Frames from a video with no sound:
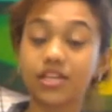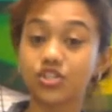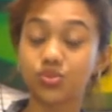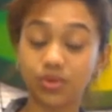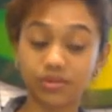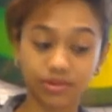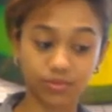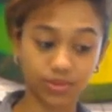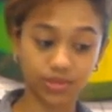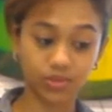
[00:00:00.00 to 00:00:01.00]
Jewelry
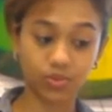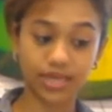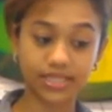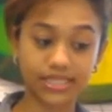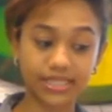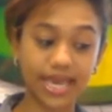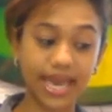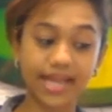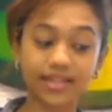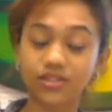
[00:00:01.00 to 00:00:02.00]
Worldwide in
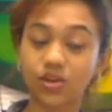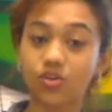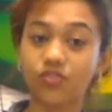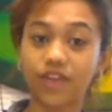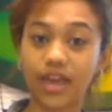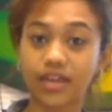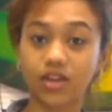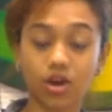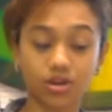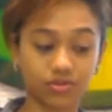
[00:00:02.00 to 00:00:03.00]
hands of an
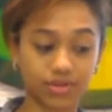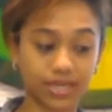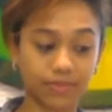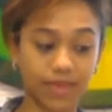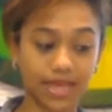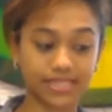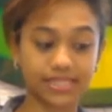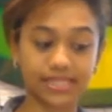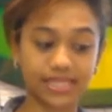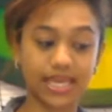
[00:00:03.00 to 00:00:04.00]
honorary
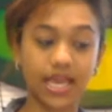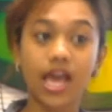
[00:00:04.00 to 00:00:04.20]
capacity.